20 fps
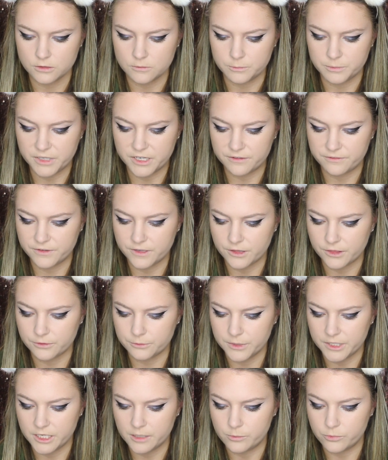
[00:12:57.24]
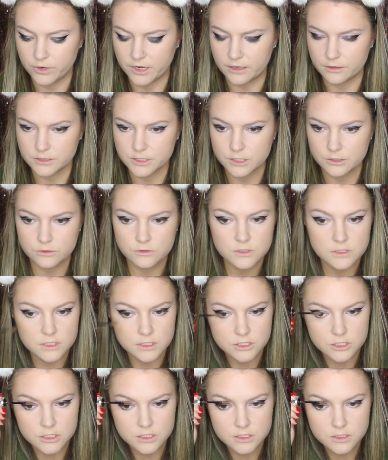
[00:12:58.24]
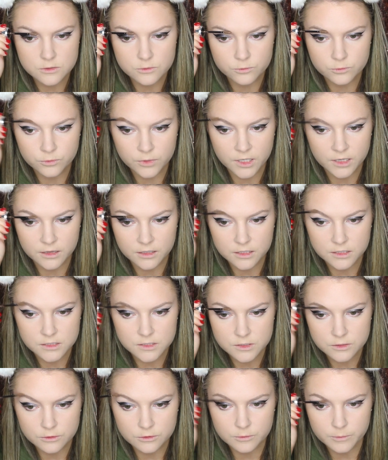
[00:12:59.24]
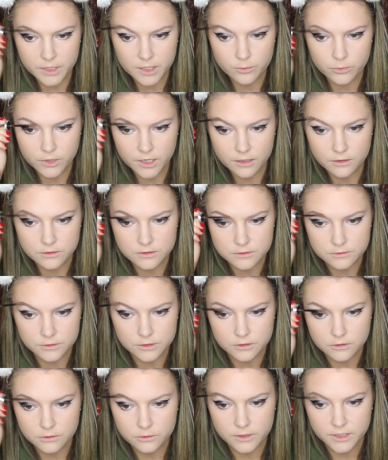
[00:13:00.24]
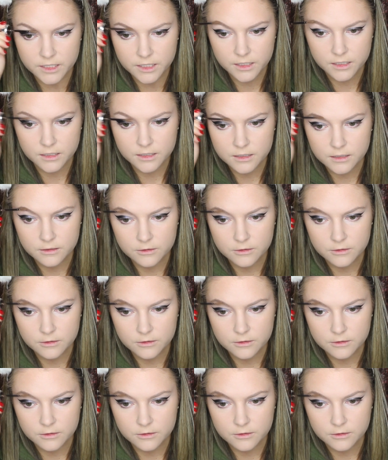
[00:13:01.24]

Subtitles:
Benefit 3D BrowTones and just run this through my brows real quick.